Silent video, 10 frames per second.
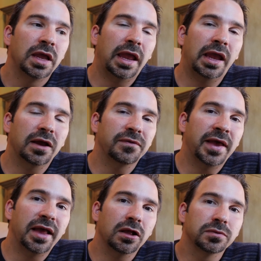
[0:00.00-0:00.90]
And
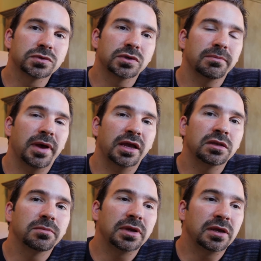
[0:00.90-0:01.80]
that helps
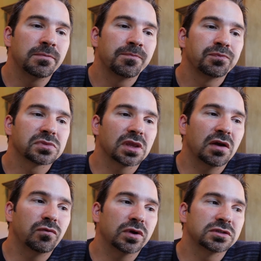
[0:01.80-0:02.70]
remind me
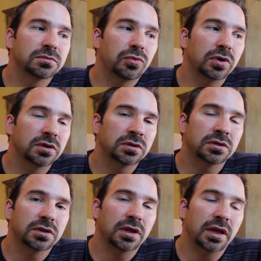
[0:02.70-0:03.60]
of what's
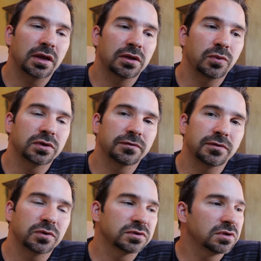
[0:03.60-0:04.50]
important and what to
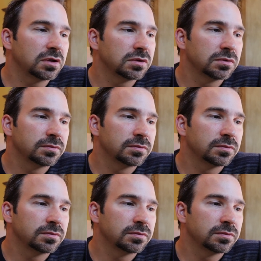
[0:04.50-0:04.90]
focus on.